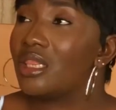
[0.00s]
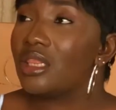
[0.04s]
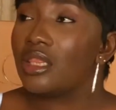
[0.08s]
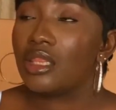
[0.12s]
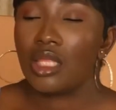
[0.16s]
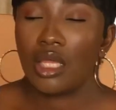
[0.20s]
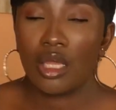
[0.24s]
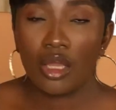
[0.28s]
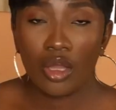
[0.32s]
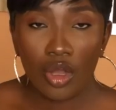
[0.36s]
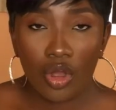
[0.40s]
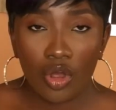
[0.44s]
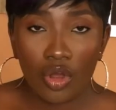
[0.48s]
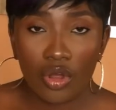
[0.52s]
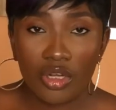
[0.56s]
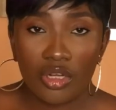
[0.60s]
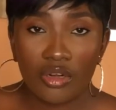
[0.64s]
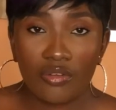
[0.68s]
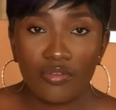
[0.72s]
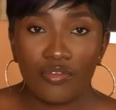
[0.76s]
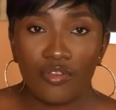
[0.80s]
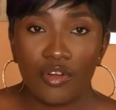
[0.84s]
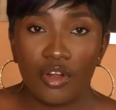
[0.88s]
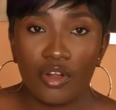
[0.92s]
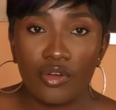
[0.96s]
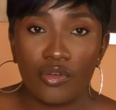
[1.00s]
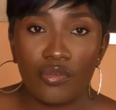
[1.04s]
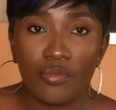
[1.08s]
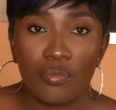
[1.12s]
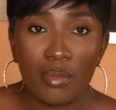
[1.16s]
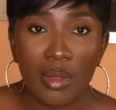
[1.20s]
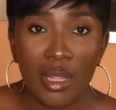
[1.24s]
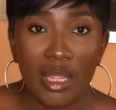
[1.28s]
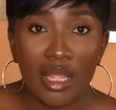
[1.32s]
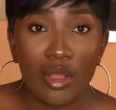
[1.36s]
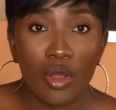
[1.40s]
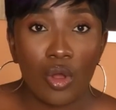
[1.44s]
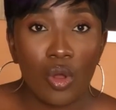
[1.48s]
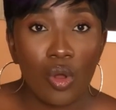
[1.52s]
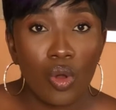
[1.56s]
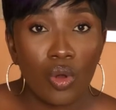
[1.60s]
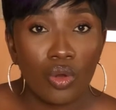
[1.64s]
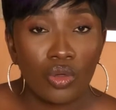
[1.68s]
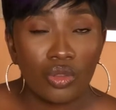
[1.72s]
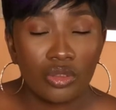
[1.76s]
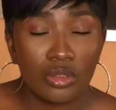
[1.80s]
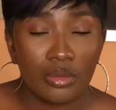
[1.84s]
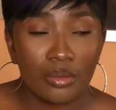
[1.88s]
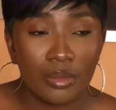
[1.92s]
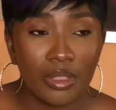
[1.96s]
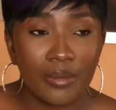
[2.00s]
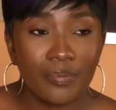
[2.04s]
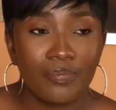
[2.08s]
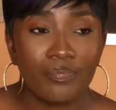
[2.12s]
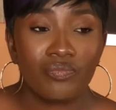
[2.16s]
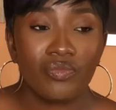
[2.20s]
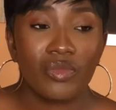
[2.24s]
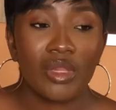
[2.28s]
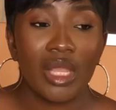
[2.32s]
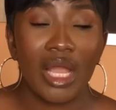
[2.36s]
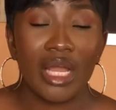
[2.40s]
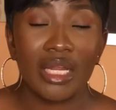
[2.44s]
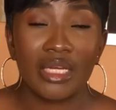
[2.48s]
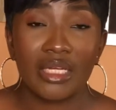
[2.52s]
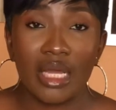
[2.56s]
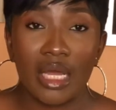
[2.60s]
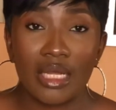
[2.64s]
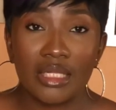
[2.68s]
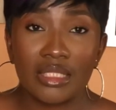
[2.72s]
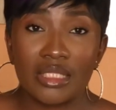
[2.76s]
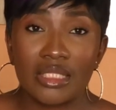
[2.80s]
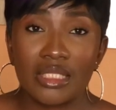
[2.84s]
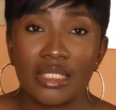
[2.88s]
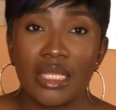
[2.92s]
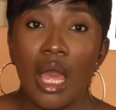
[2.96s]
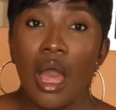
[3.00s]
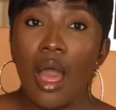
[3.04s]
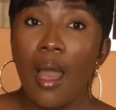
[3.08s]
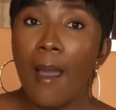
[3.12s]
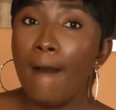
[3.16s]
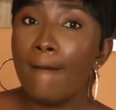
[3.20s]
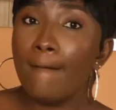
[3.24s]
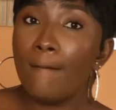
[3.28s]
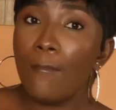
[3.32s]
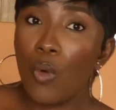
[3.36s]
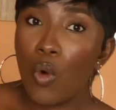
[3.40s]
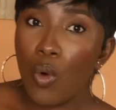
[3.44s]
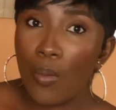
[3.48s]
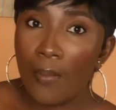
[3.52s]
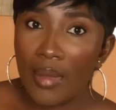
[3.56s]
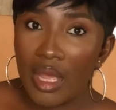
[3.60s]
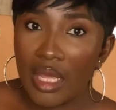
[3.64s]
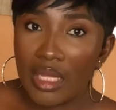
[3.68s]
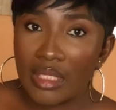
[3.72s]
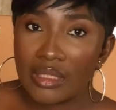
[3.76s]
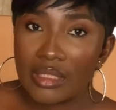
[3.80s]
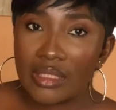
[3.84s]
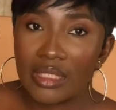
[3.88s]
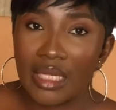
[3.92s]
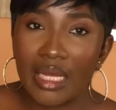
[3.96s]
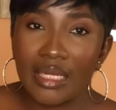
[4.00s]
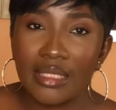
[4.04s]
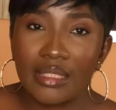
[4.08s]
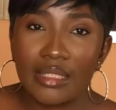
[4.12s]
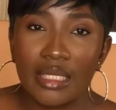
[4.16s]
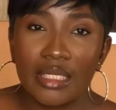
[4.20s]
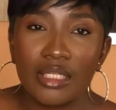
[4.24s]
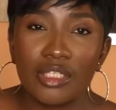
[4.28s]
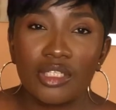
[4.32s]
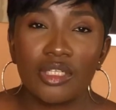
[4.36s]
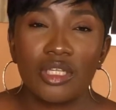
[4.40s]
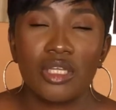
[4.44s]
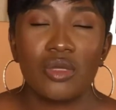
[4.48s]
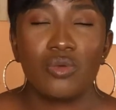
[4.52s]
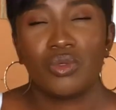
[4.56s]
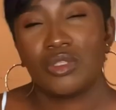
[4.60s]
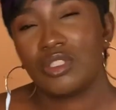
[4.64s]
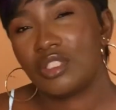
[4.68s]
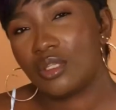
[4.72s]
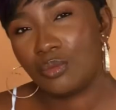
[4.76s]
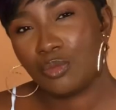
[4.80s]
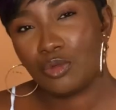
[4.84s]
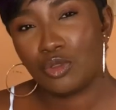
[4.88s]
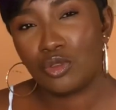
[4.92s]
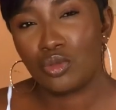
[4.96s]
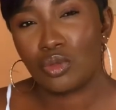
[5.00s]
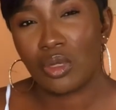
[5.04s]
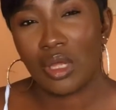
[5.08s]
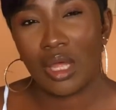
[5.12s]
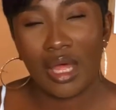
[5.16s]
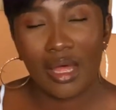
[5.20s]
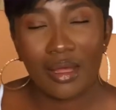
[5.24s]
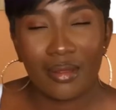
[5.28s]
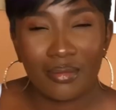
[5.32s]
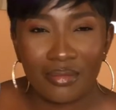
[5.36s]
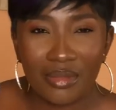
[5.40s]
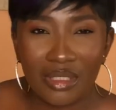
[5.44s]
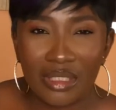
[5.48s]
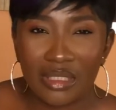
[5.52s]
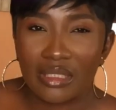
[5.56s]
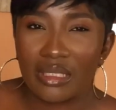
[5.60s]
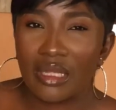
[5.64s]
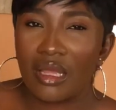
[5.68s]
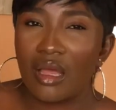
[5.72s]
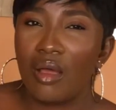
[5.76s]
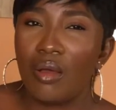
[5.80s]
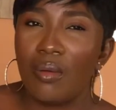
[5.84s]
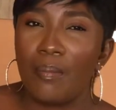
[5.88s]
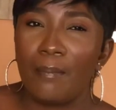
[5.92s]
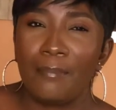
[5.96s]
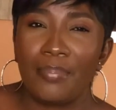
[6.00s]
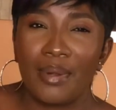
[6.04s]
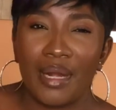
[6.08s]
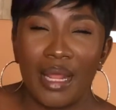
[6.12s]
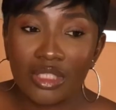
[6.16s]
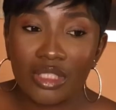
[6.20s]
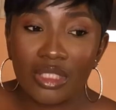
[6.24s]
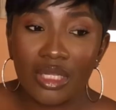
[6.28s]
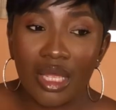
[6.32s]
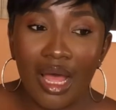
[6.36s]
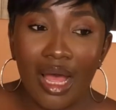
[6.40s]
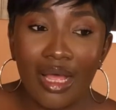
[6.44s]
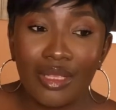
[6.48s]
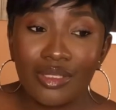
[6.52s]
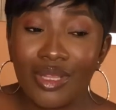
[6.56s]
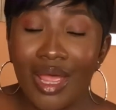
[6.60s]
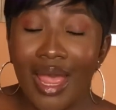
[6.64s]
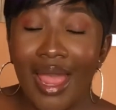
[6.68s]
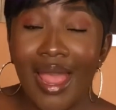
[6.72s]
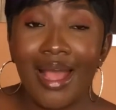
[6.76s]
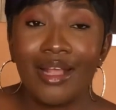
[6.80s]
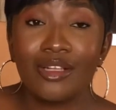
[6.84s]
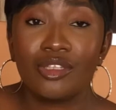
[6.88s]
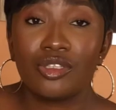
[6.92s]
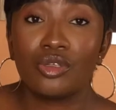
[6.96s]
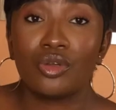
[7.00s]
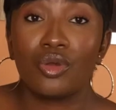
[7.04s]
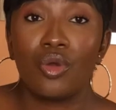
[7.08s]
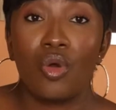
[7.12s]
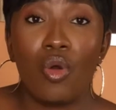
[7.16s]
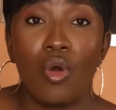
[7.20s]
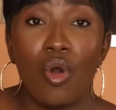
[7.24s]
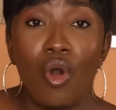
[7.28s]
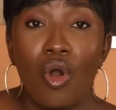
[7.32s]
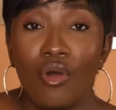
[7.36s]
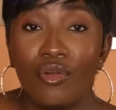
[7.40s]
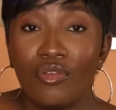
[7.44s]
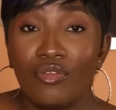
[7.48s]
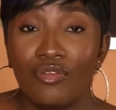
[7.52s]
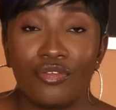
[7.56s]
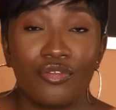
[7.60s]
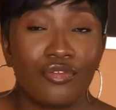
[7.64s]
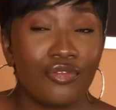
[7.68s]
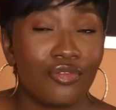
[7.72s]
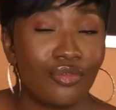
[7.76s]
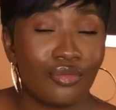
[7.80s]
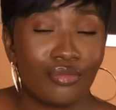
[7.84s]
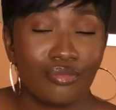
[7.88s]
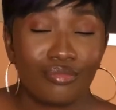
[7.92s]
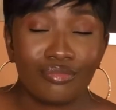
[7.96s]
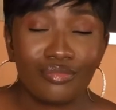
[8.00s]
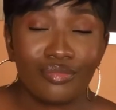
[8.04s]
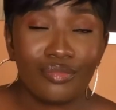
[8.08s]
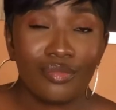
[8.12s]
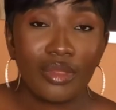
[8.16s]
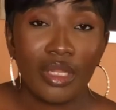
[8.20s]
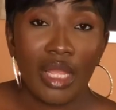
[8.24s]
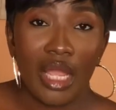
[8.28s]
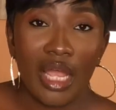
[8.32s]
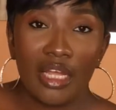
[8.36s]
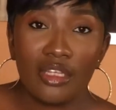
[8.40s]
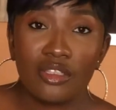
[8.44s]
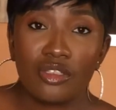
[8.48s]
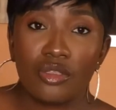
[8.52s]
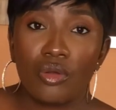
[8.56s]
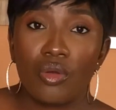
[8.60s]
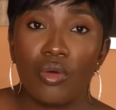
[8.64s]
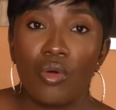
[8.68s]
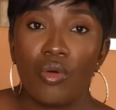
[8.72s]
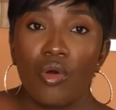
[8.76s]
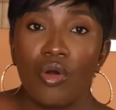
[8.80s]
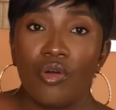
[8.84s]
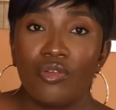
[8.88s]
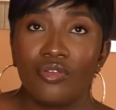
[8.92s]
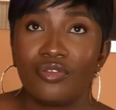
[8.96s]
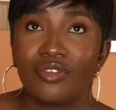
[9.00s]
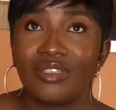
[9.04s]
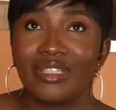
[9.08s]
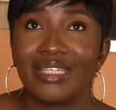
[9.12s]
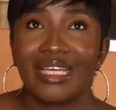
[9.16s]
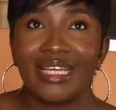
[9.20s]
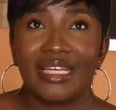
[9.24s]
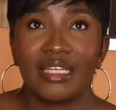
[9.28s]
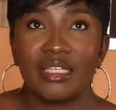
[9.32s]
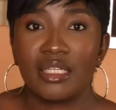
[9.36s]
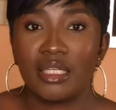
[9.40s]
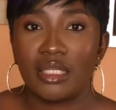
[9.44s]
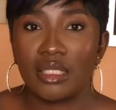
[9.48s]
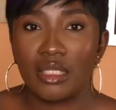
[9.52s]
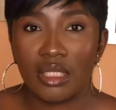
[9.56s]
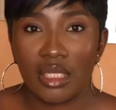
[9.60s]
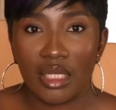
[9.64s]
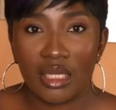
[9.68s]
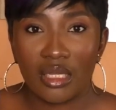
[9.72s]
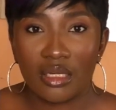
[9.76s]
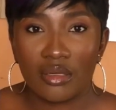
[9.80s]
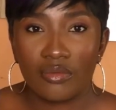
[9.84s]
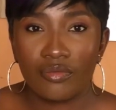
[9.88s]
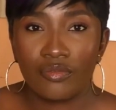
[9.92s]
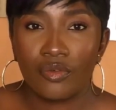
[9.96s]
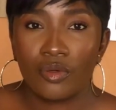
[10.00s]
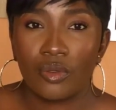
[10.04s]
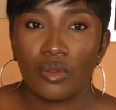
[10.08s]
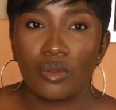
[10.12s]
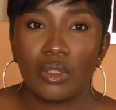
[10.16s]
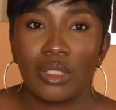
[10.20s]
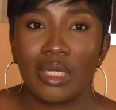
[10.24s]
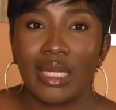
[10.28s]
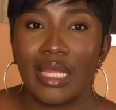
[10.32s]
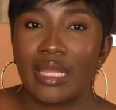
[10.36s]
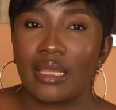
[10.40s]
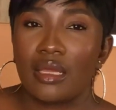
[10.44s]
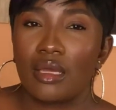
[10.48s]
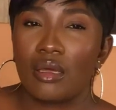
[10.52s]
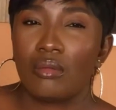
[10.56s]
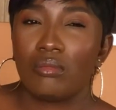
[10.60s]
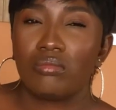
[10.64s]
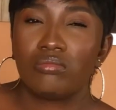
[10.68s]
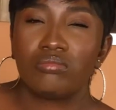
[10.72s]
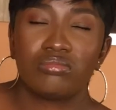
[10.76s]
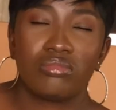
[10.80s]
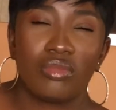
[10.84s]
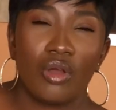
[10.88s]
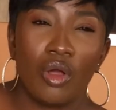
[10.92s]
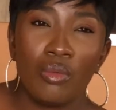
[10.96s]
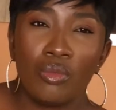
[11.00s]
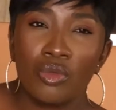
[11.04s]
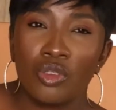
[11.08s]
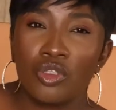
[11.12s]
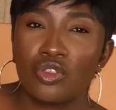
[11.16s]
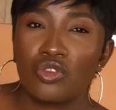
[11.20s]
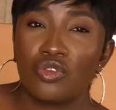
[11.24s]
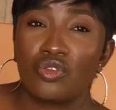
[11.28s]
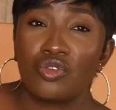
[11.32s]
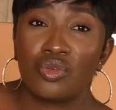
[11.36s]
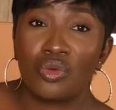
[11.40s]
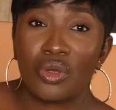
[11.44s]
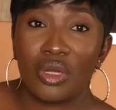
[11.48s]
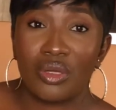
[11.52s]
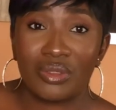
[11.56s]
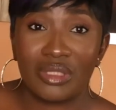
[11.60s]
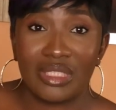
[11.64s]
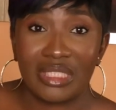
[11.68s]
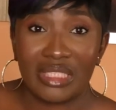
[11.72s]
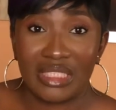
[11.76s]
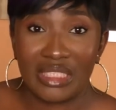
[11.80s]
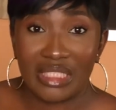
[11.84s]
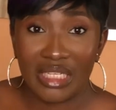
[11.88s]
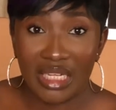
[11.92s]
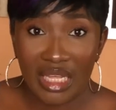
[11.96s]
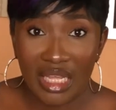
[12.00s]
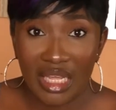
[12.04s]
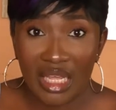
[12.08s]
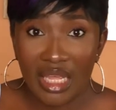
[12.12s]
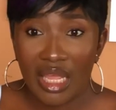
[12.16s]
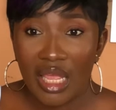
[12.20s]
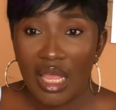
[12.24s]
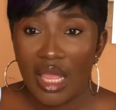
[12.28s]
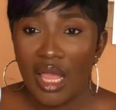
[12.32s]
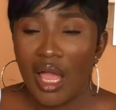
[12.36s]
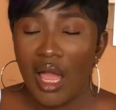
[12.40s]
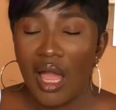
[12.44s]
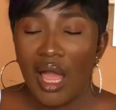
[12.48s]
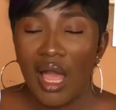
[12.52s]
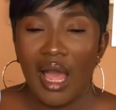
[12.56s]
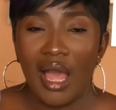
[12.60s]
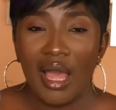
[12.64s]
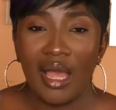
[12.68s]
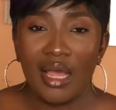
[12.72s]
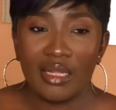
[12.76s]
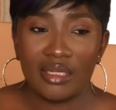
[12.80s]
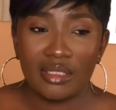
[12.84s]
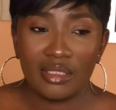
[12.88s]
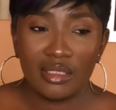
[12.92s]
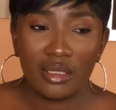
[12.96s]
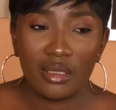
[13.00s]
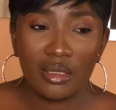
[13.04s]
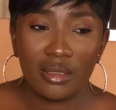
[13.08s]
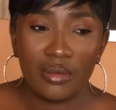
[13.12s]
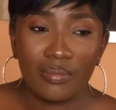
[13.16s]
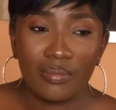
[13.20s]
Thank God a friend of mine called me at that moment and then he was able to calm me down. So I had to go offline again for like almost throughout the day, and